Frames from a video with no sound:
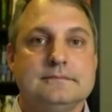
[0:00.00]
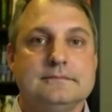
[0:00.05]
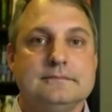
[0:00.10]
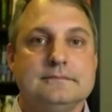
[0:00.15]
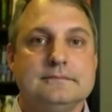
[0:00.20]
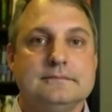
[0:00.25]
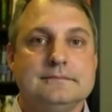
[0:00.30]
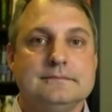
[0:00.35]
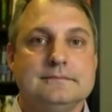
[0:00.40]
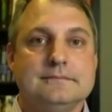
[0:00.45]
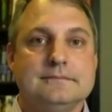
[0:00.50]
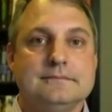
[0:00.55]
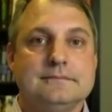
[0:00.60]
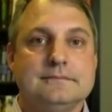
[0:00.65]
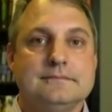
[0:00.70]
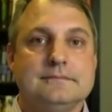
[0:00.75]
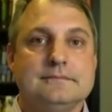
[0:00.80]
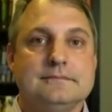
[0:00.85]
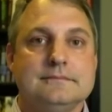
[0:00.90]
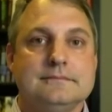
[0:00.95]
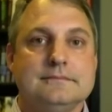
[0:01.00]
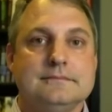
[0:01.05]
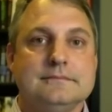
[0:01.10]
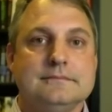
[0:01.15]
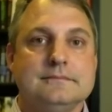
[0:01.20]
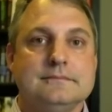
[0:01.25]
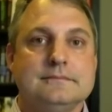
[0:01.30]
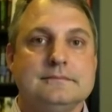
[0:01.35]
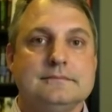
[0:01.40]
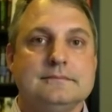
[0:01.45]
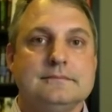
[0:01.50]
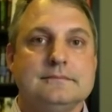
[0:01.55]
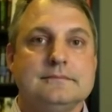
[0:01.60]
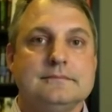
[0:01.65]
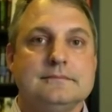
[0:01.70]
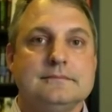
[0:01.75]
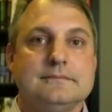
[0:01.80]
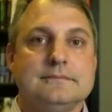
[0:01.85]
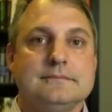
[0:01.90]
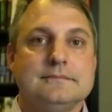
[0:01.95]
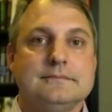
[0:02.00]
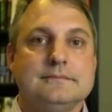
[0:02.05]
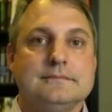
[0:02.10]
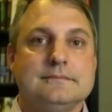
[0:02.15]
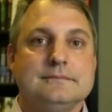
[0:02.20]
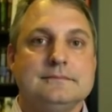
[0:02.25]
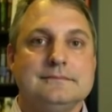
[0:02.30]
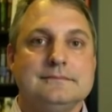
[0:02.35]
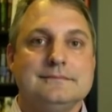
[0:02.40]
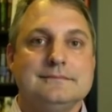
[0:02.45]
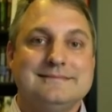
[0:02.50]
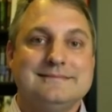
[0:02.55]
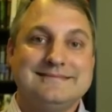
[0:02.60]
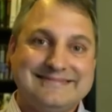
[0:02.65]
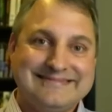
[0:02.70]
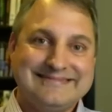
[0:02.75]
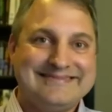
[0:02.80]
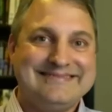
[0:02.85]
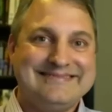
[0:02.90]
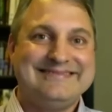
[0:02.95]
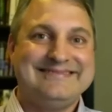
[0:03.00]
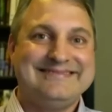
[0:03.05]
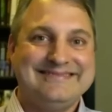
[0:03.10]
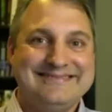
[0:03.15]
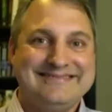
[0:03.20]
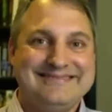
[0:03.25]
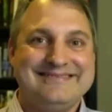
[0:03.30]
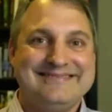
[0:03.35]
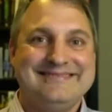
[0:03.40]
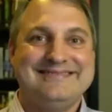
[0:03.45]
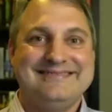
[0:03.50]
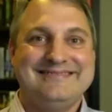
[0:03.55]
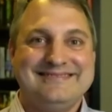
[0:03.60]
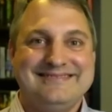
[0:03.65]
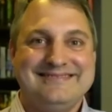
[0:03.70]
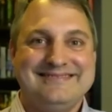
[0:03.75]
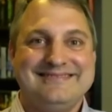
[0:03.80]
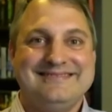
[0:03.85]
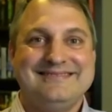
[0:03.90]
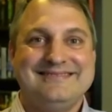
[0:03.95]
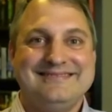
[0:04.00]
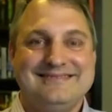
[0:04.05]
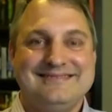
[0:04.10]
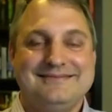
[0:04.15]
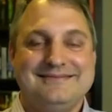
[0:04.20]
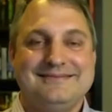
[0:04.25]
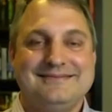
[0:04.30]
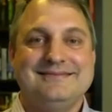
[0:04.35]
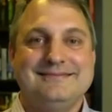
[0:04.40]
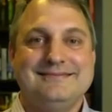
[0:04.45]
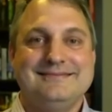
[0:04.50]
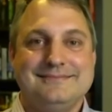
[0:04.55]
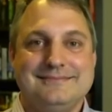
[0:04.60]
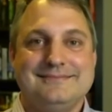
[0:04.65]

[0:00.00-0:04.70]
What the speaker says: This person isn't speaking.